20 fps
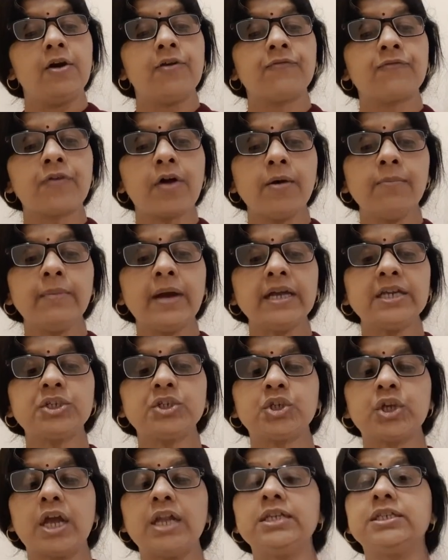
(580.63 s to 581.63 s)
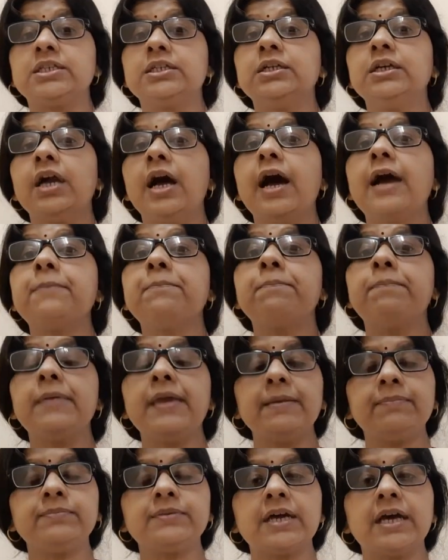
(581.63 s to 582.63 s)
From my shelter, I
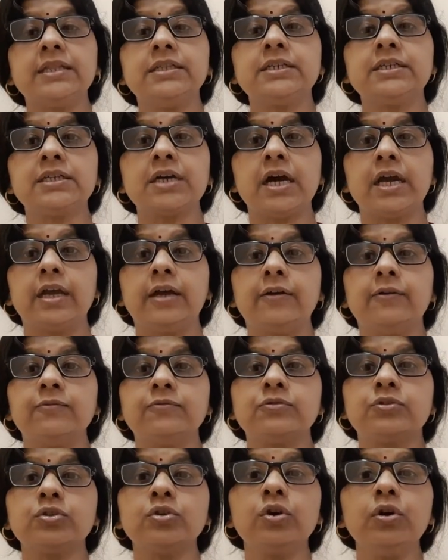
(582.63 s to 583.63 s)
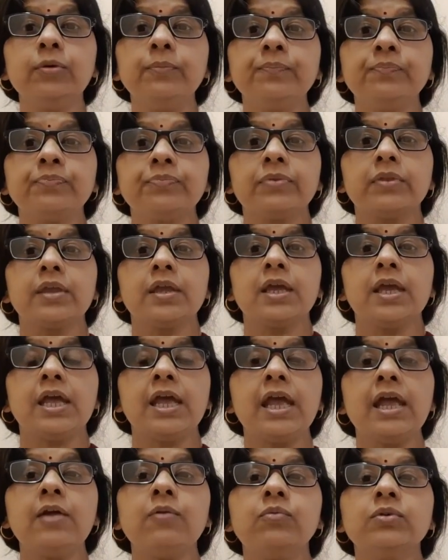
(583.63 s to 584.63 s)
peeped at the tiger. So
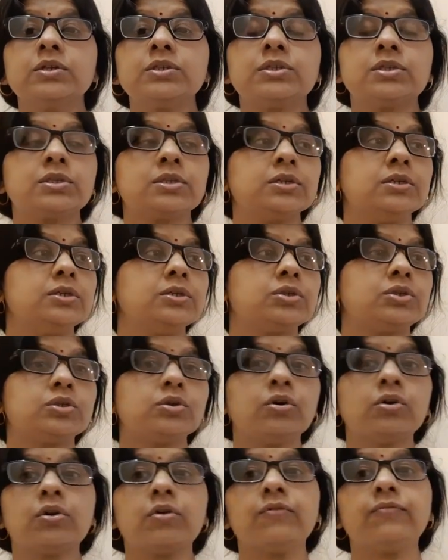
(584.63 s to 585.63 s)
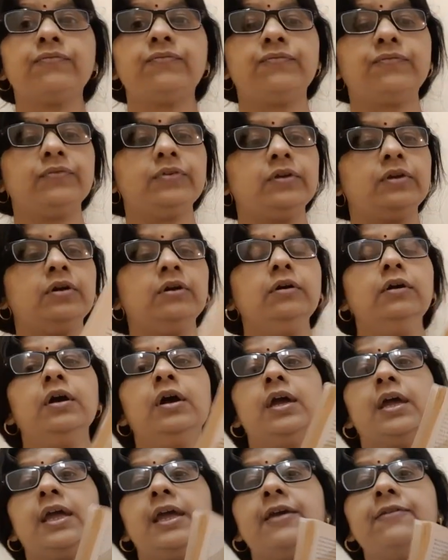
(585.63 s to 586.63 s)
he was sort of, you know,
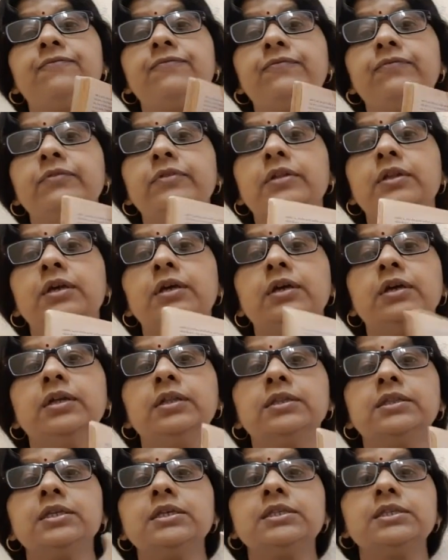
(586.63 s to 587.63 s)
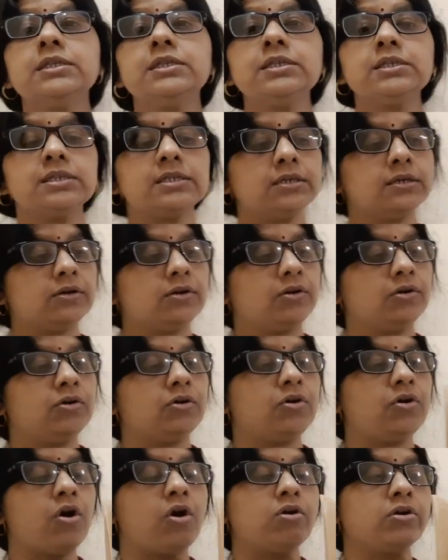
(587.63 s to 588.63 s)
if this is the
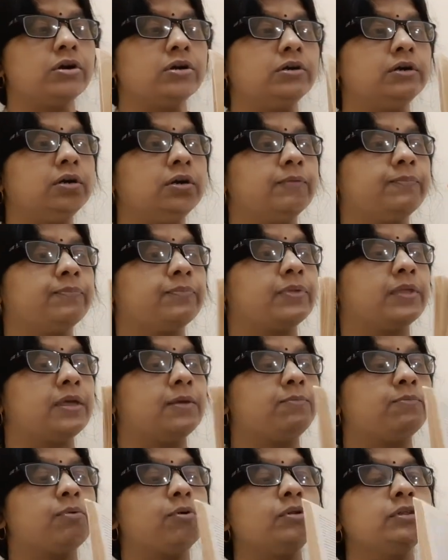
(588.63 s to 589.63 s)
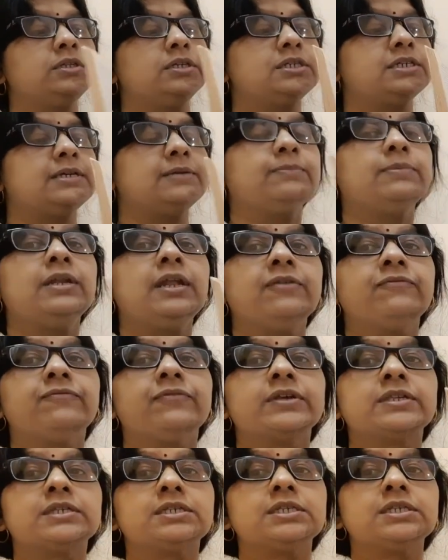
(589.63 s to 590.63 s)
corner, he brought the table and
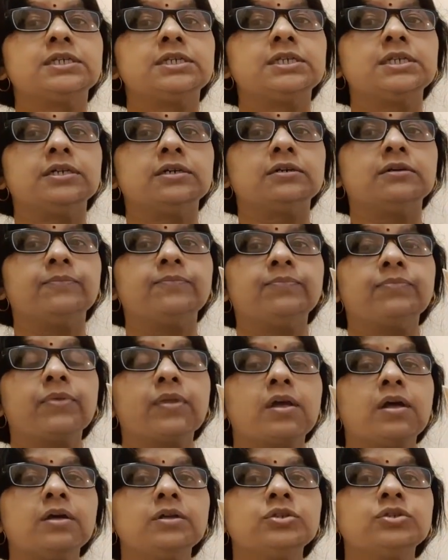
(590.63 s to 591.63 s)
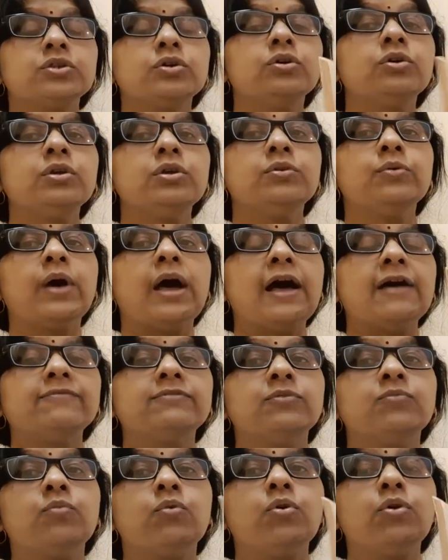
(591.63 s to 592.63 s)
fixed it here. So you
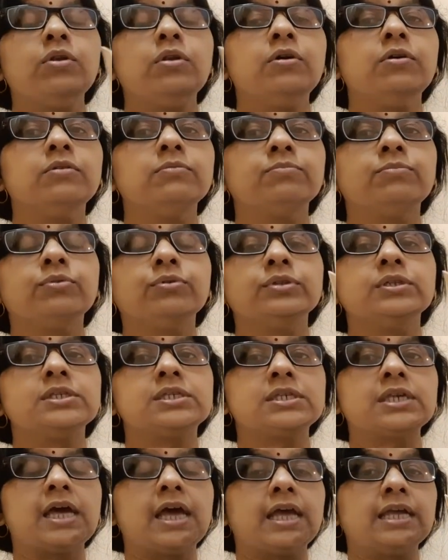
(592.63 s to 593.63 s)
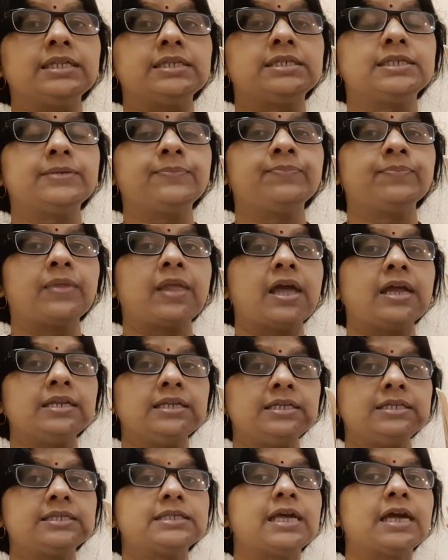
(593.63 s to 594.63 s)
have the wall on both the sides,
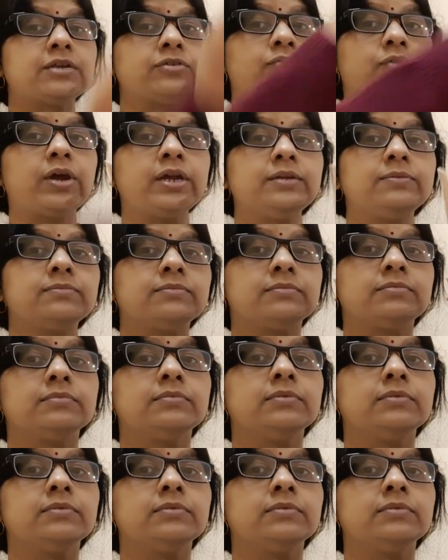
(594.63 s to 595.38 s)
and he sat right,